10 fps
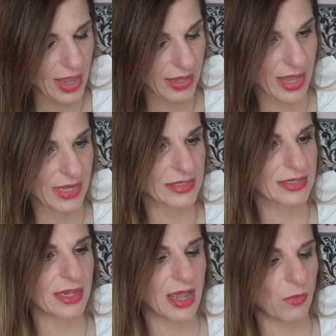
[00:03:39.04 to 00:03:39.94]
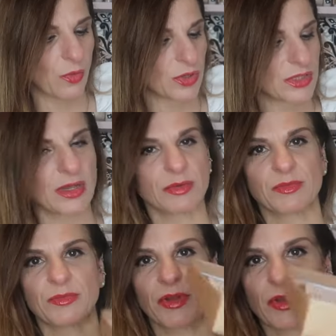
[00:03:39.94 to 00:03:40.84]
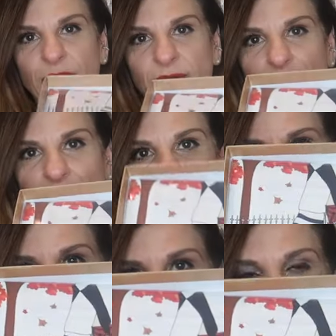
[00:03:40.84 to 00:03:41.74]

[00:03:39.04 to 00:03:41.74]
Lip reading: Yes, it was. It was, look, there we go,